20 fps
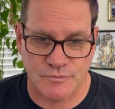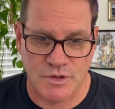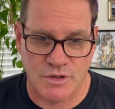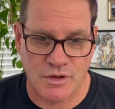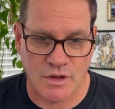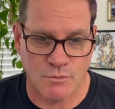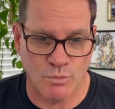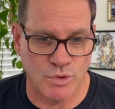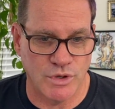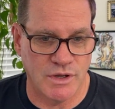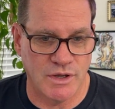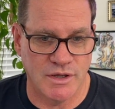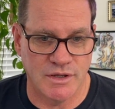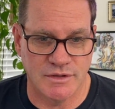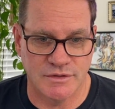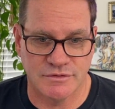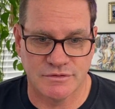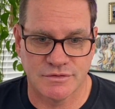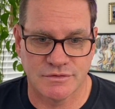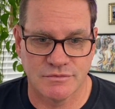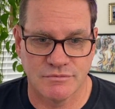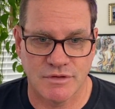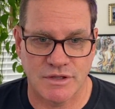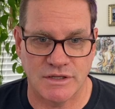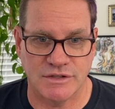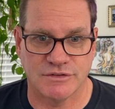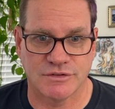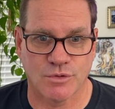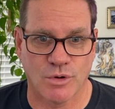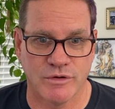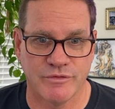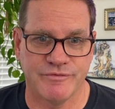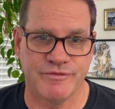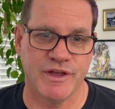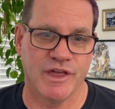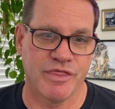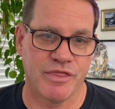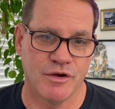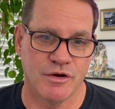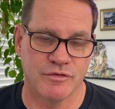was, he scored
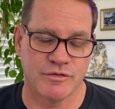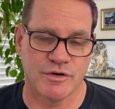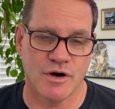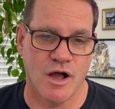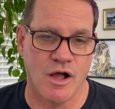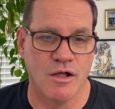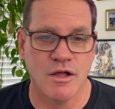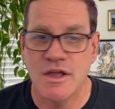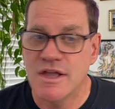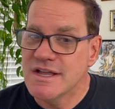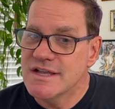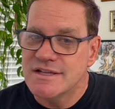fifth overall.